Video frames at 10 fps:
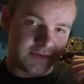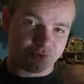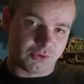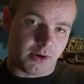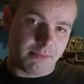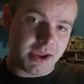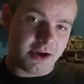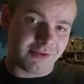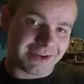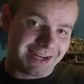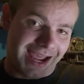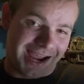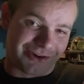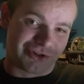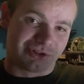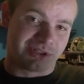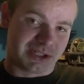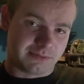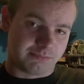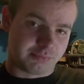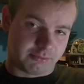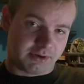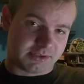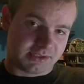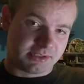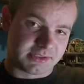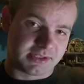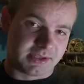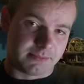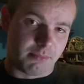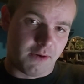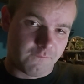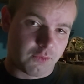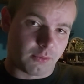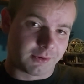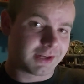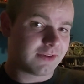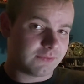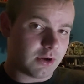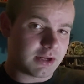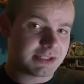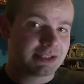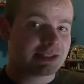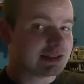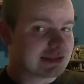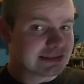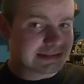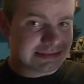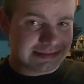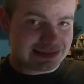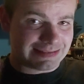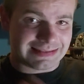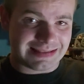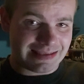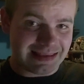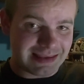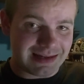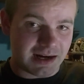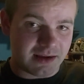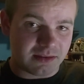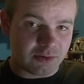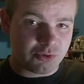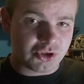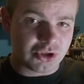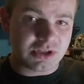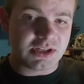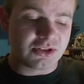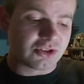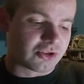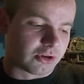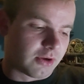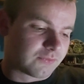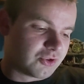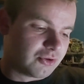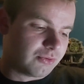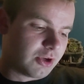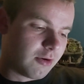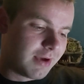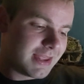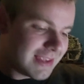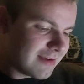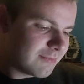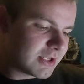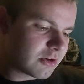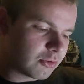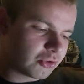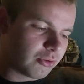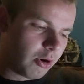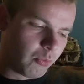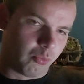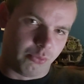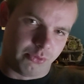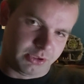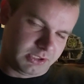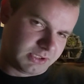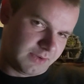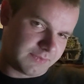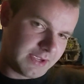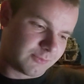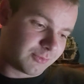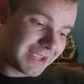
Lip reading: Jerome Mayo can actually progress this team forward. If not, then I think we should easily start off 2-0. And then we go to our really tough games.